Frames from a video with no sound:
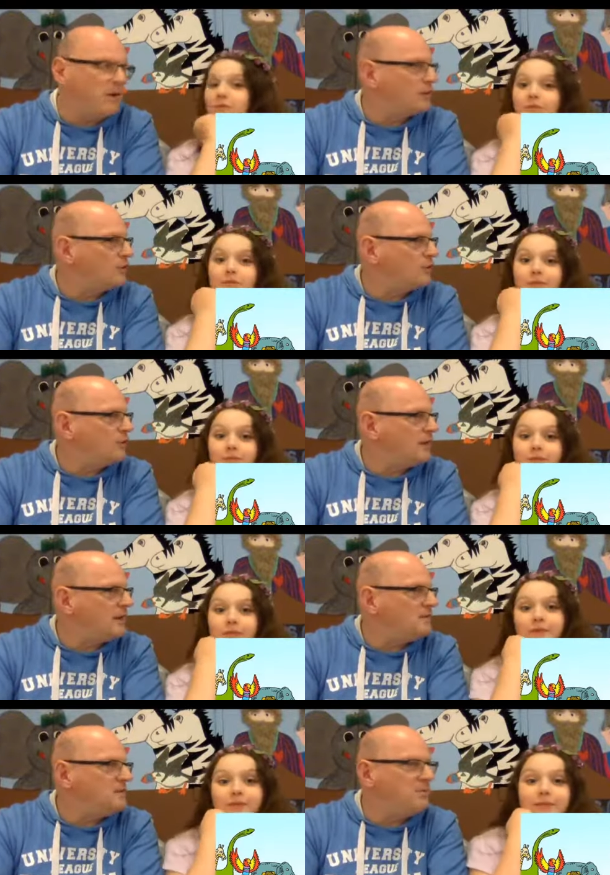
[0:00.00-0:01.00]
Speaker 1: why God
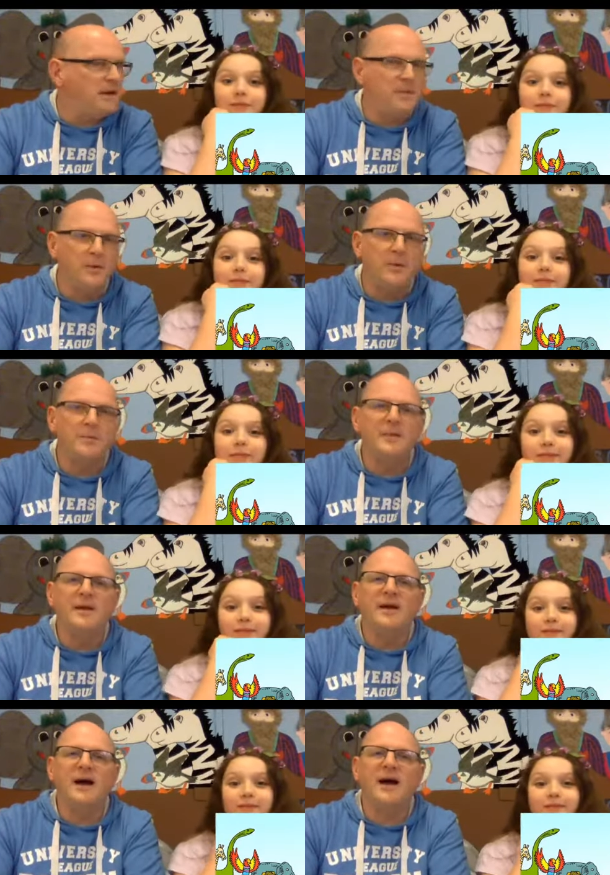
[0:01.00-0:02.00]
created people,
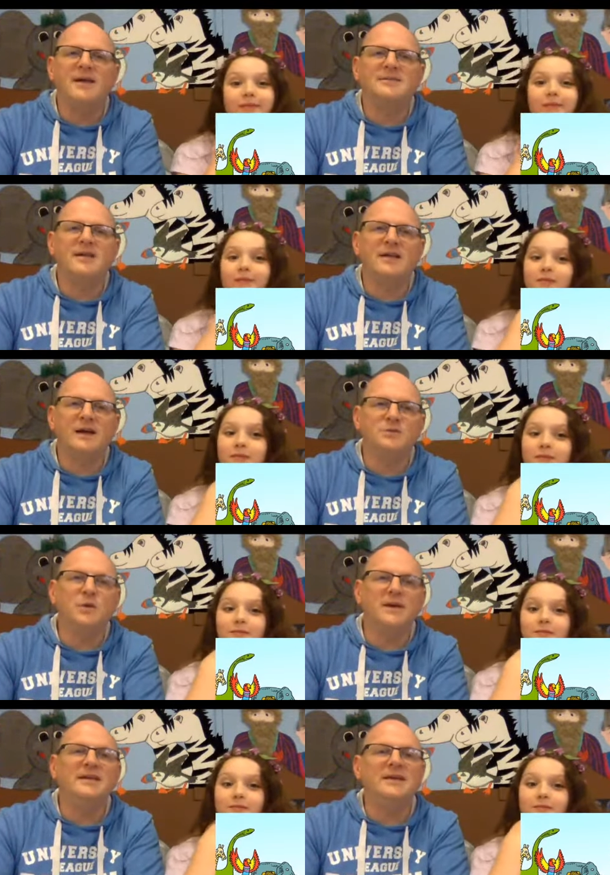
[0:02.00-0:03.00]
and that's
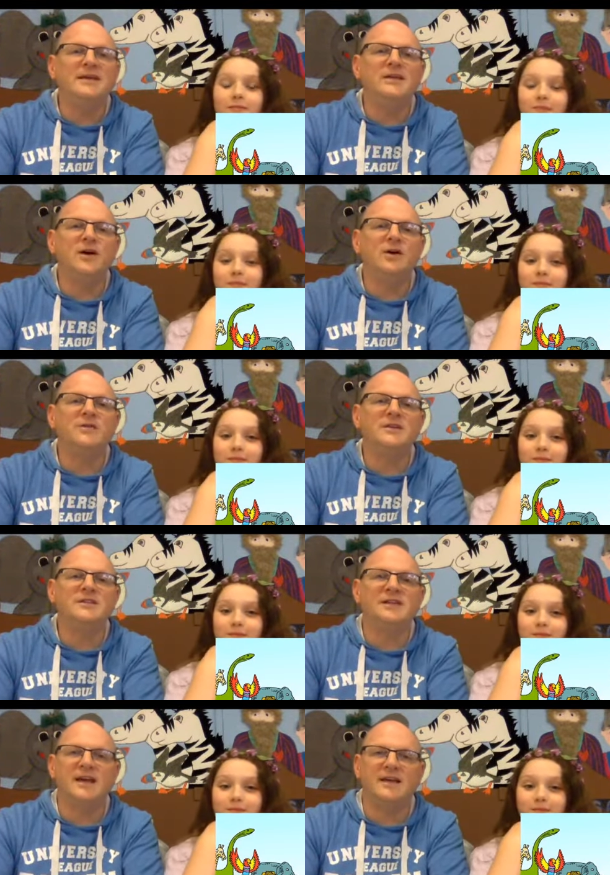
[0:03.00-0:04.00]
what He did on the
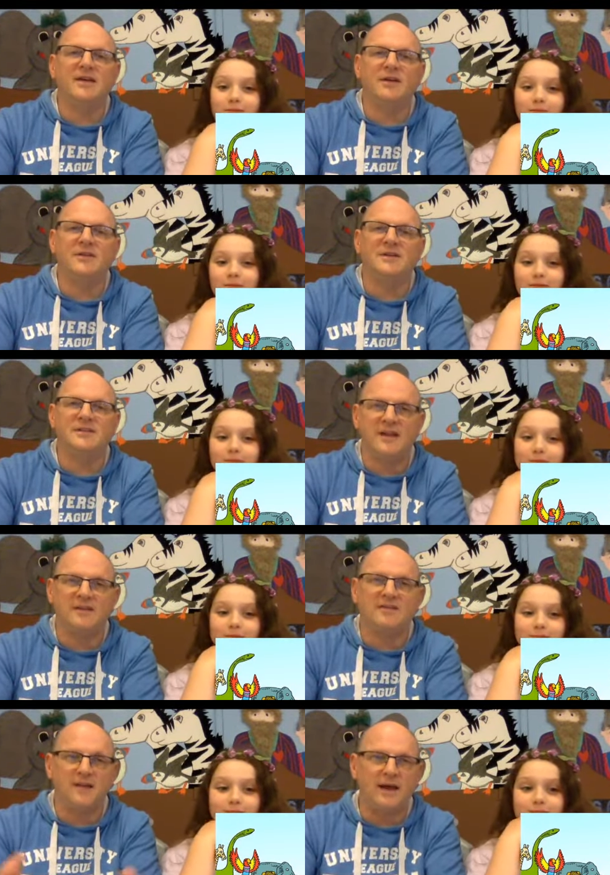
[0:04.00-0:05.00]
sixth on the
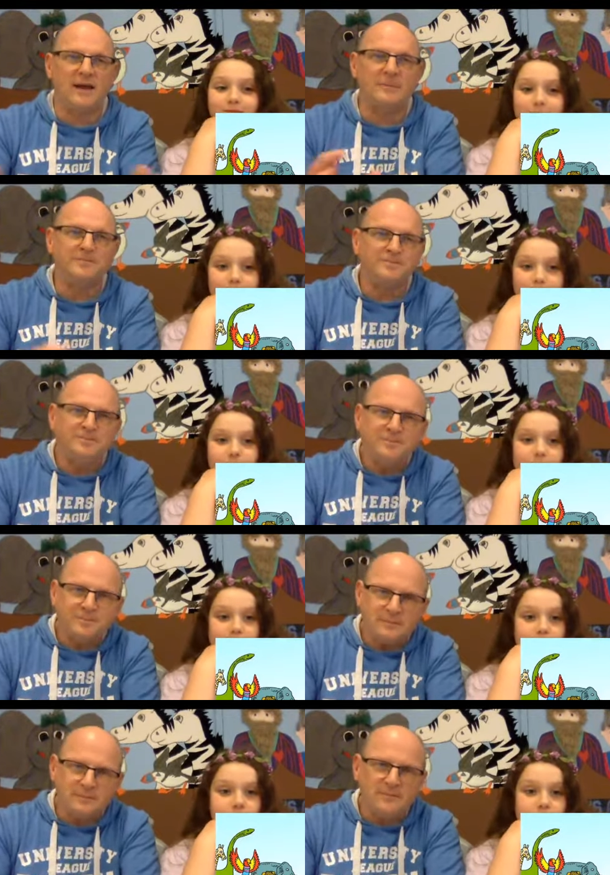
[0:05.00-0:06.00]
sixth day.
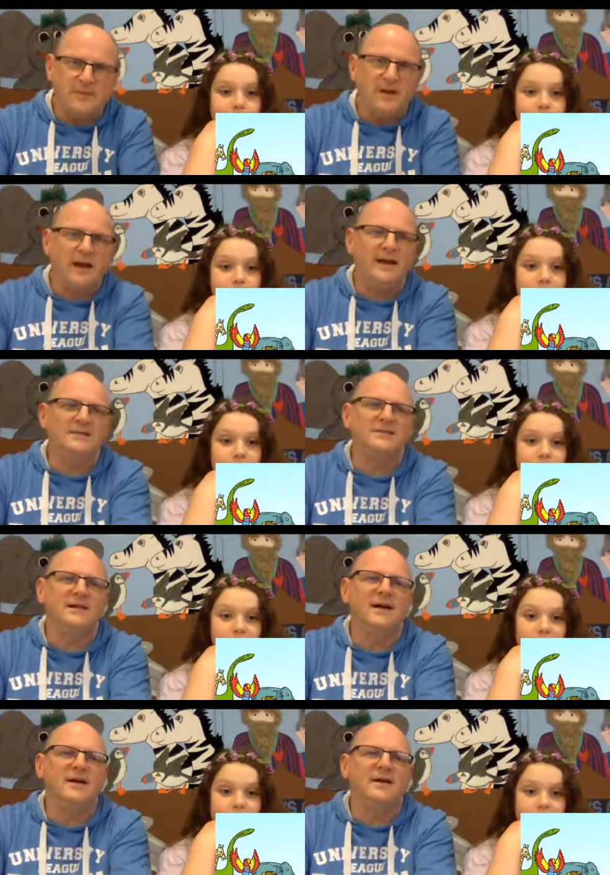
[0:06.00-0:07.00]
And
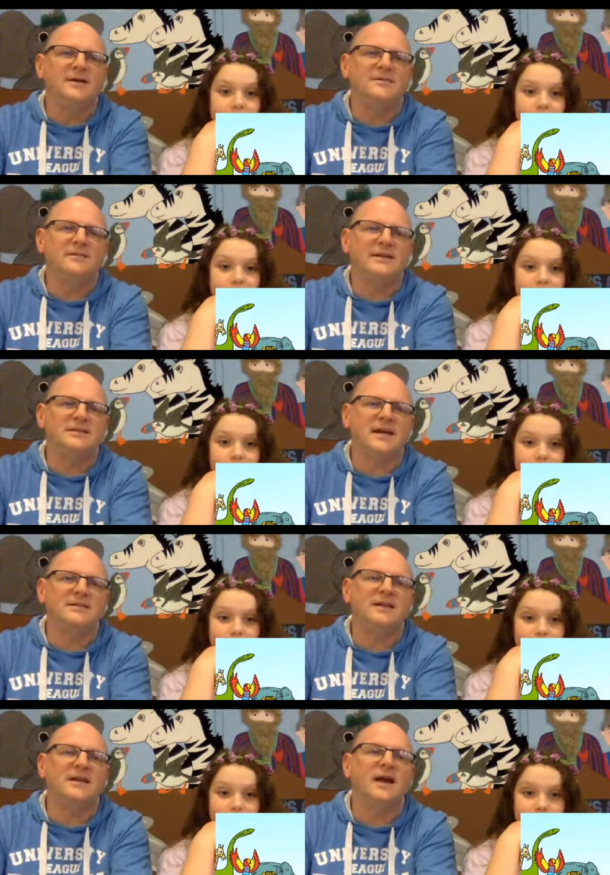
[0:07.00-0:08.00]
uh,
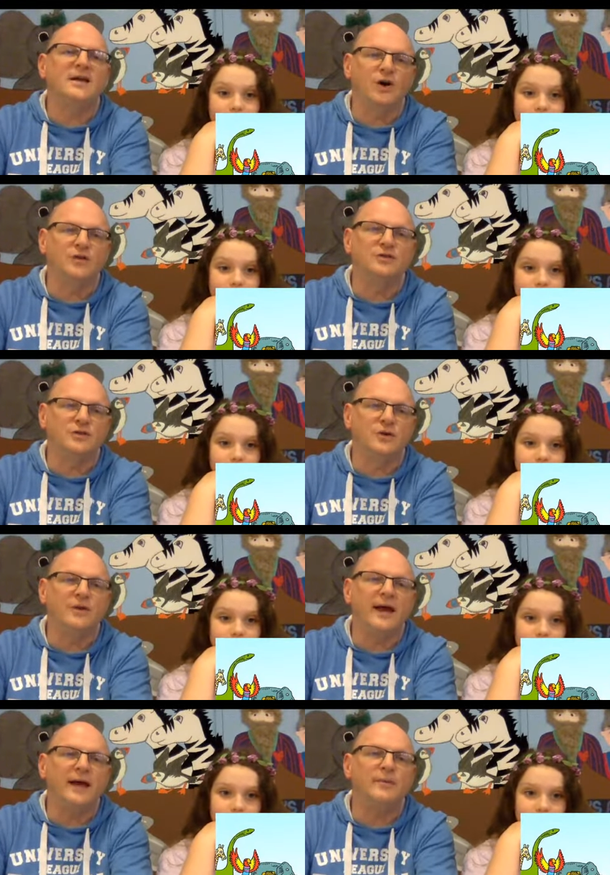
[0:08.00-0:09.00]
fantastic, and God saw
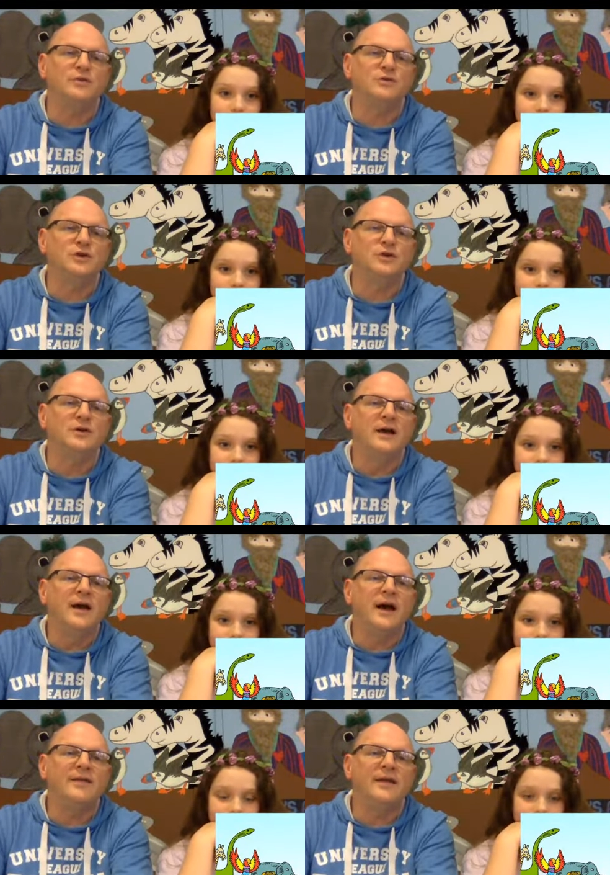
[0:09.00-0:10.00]
that it was good.
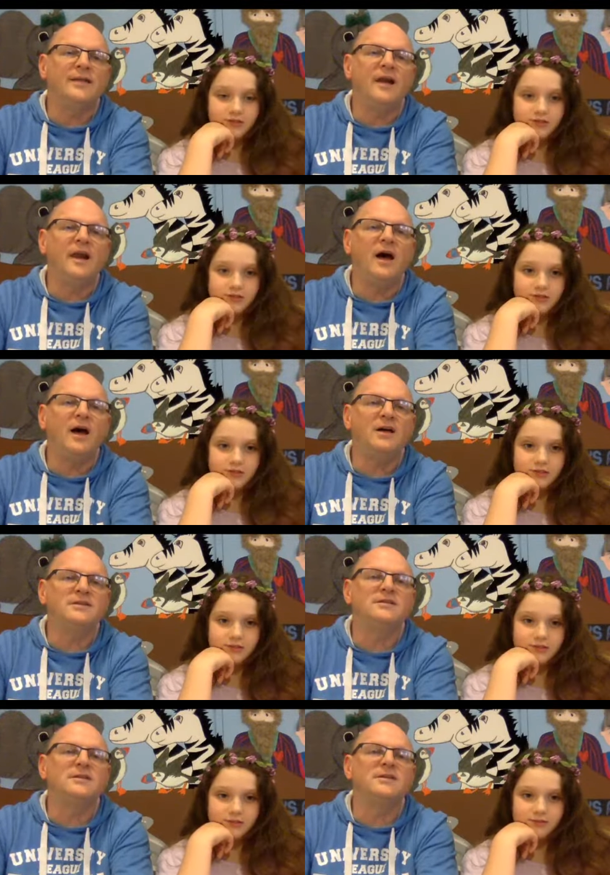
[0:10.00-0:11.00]
And then the
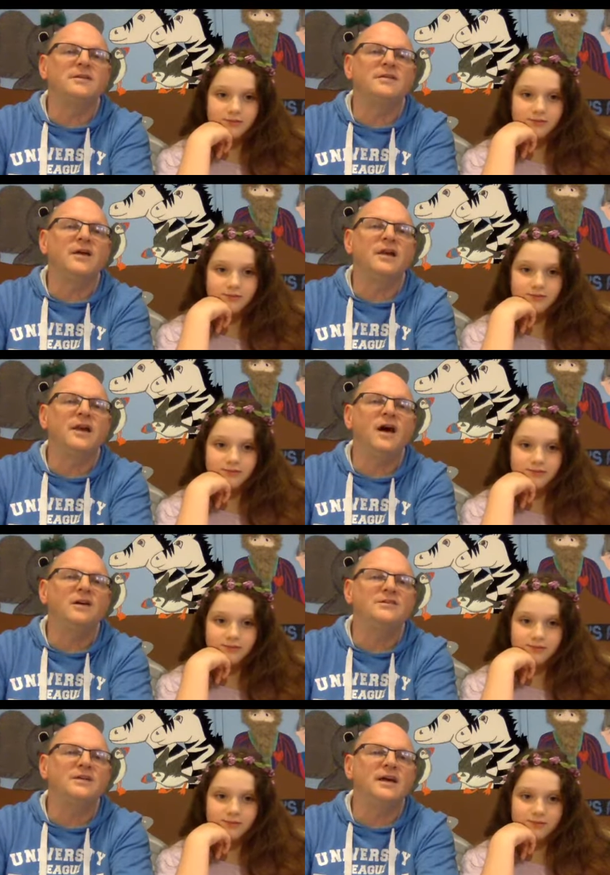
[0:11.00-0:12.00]
last the
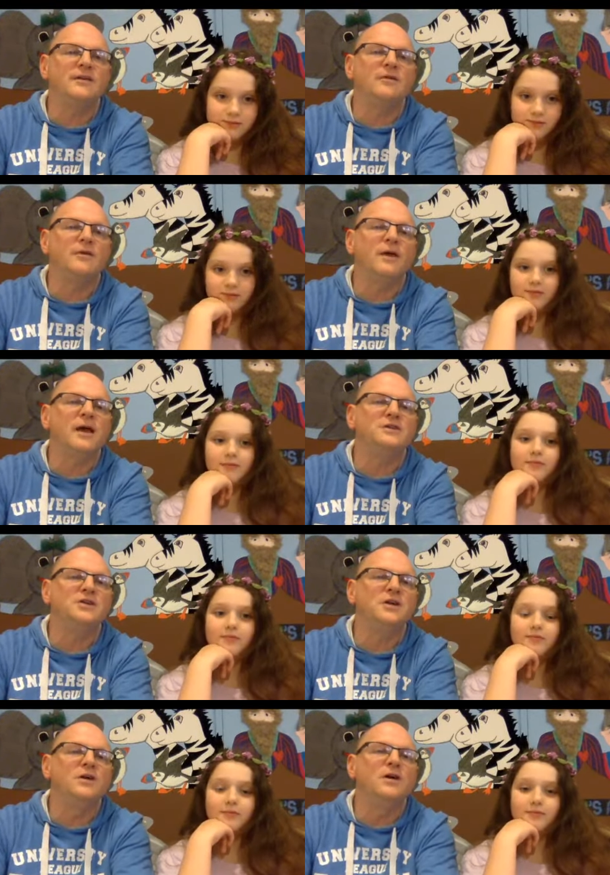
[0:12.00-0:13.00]
last day of
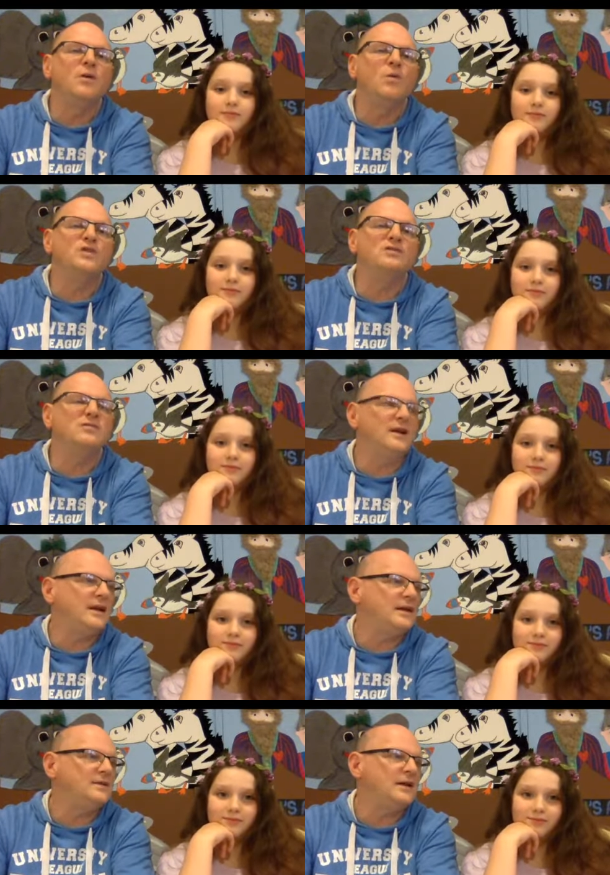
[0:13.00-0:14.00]
creation wasn't
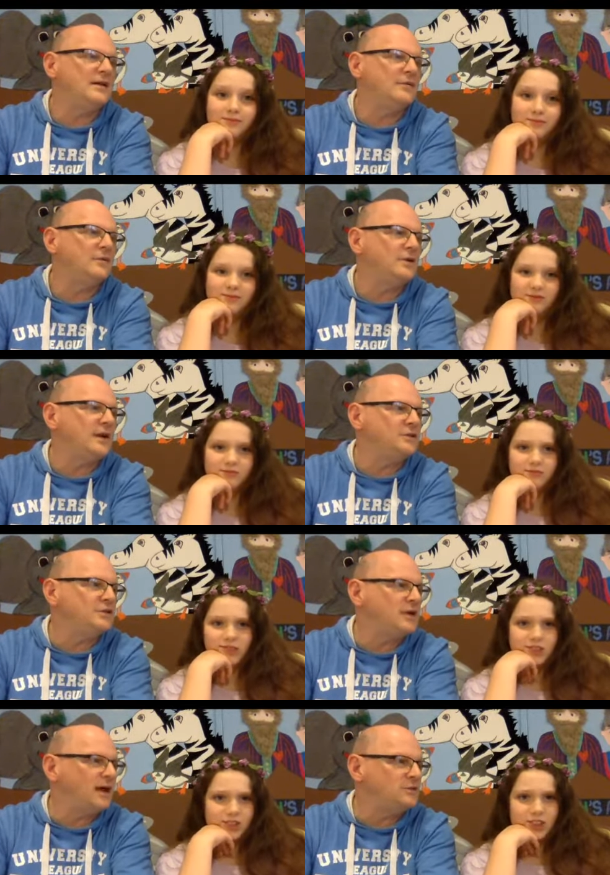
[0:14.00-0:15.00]
really a day of
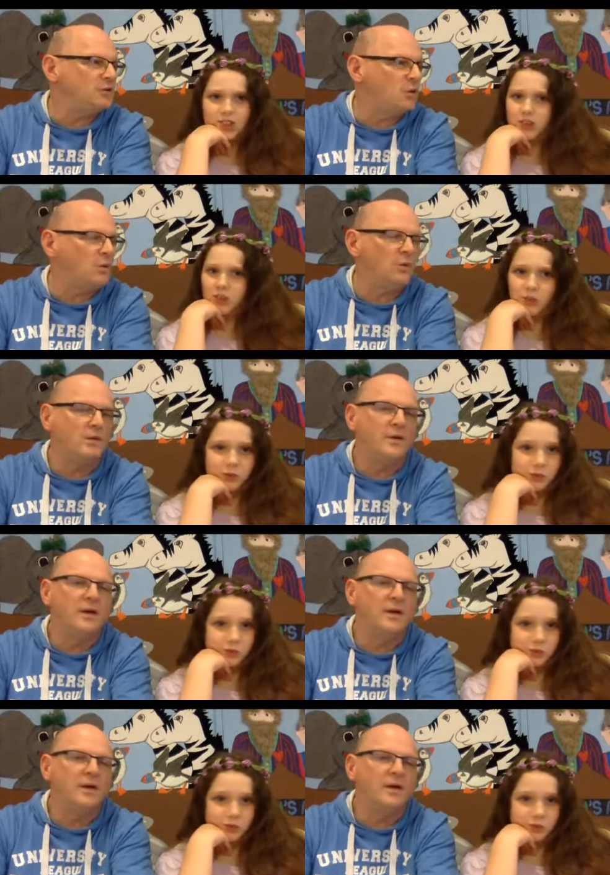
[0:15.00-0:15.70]
creation at mm. all.